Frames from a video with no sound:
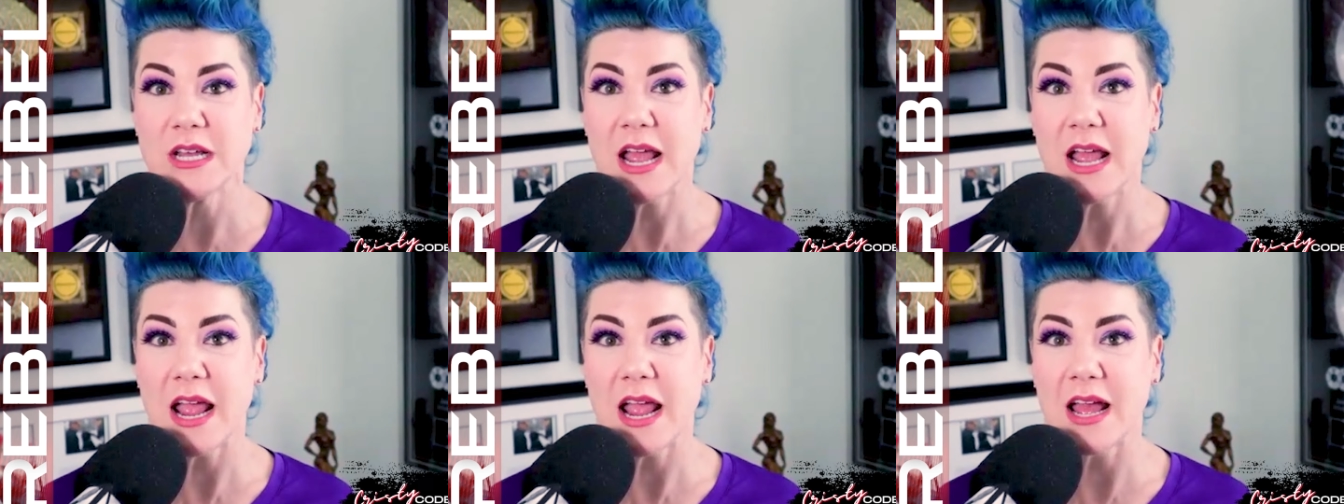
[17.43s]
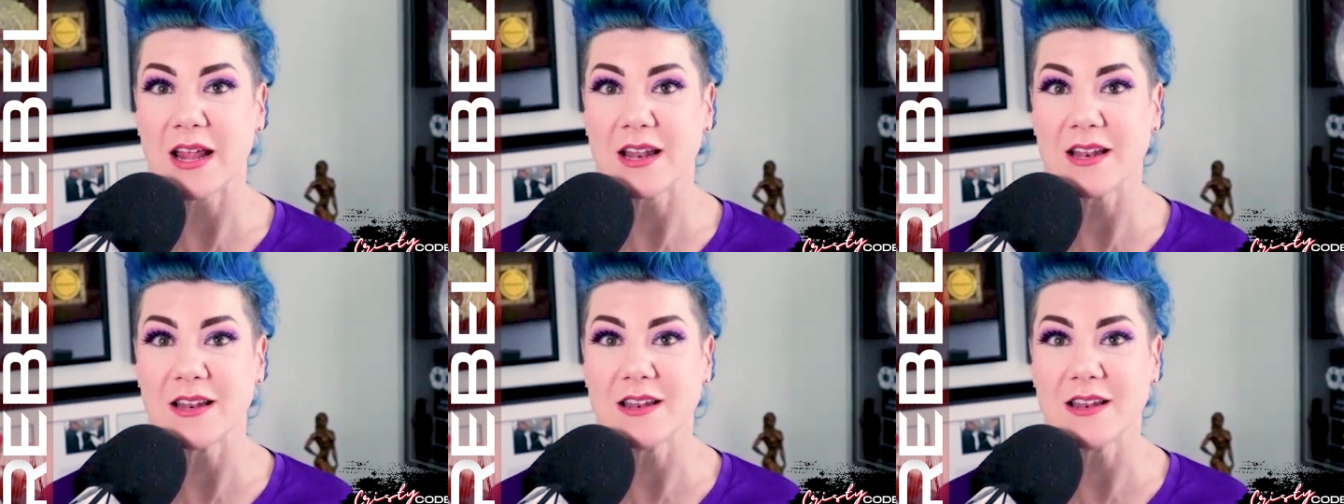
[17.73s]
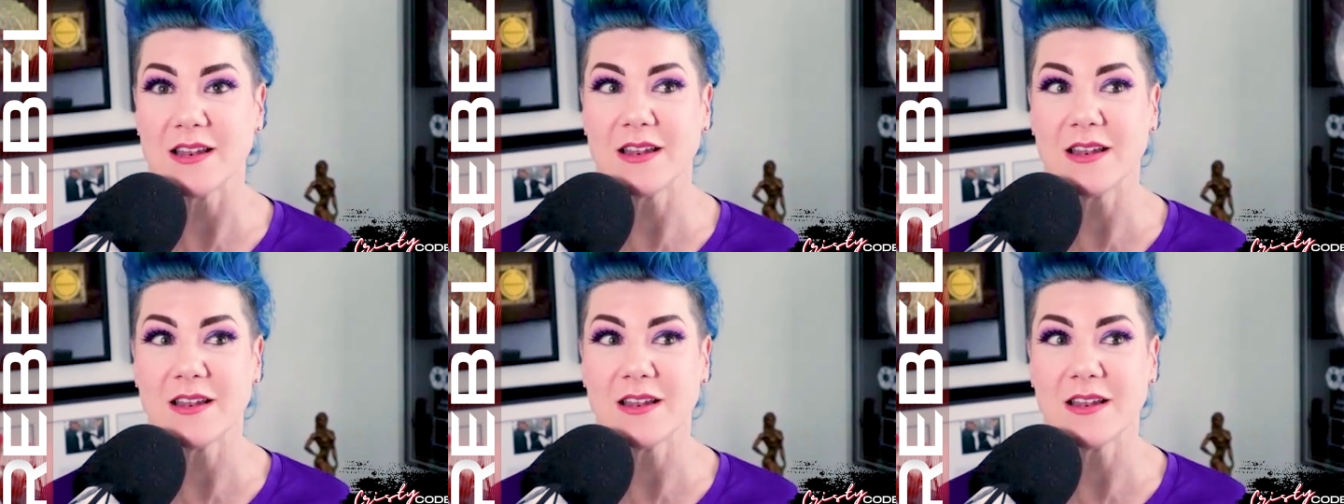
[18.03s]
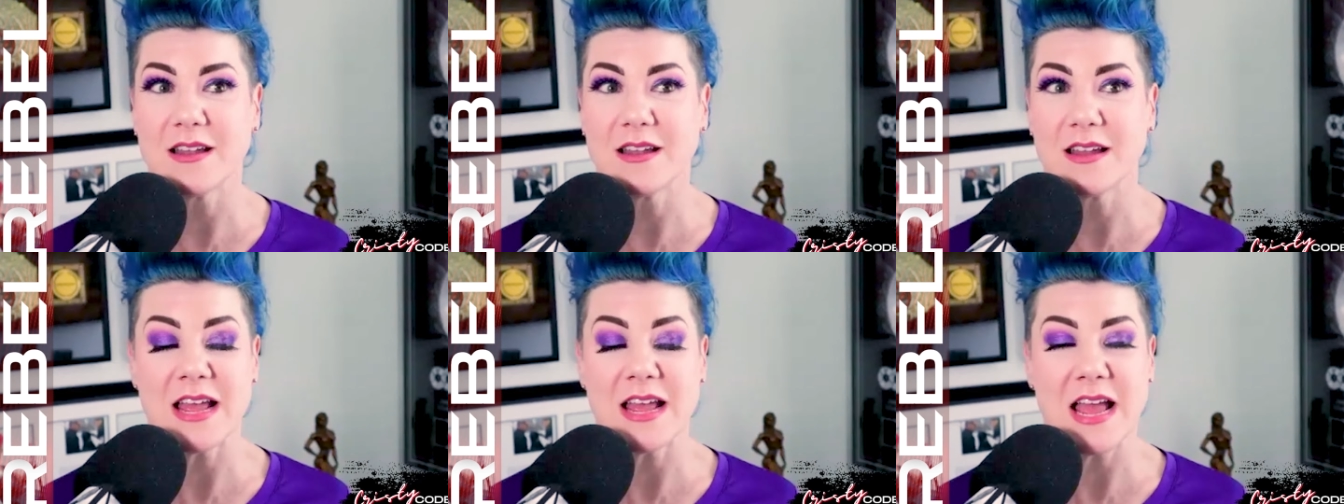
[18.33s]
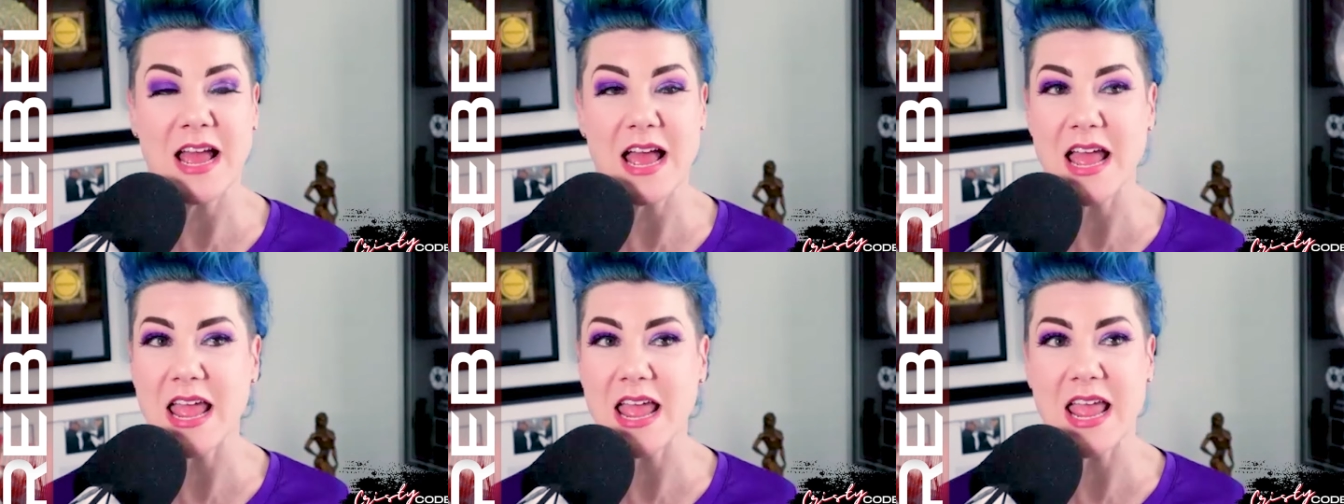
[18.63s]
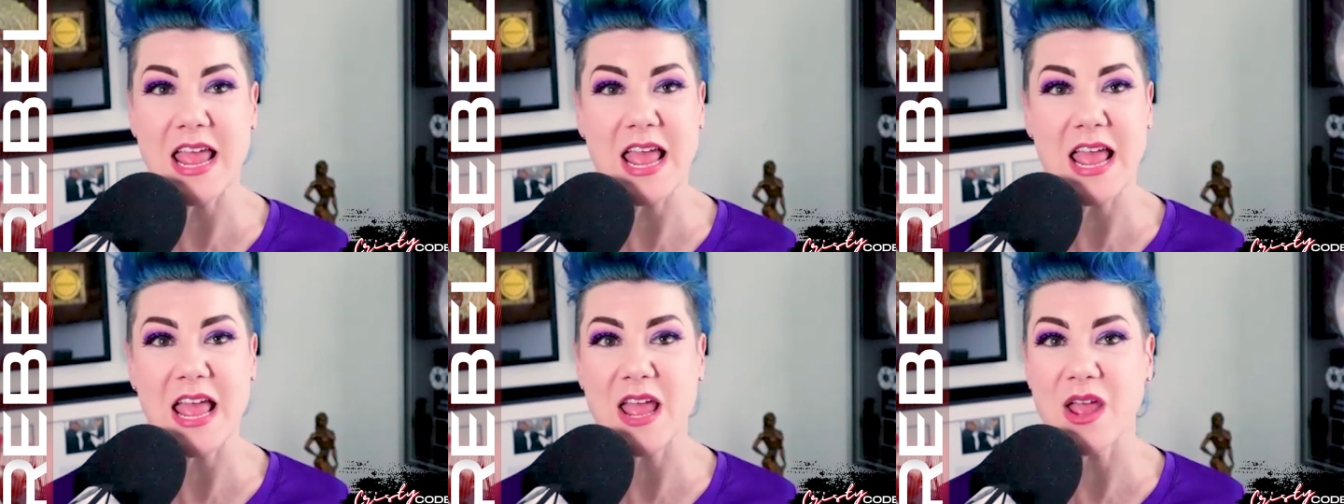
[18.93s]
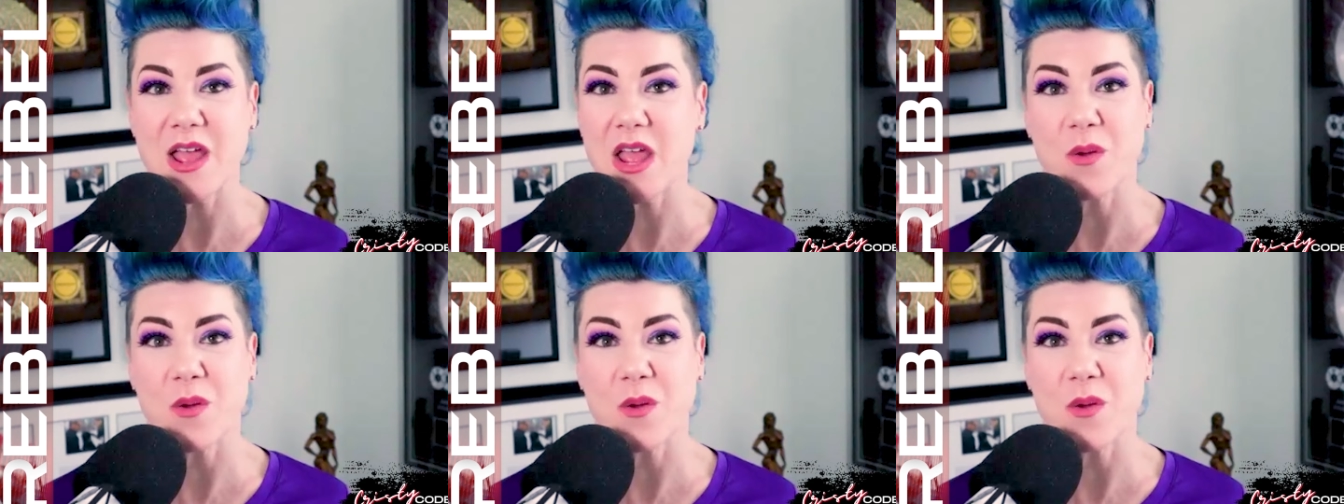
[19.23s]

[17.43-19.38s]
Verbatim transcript: And it,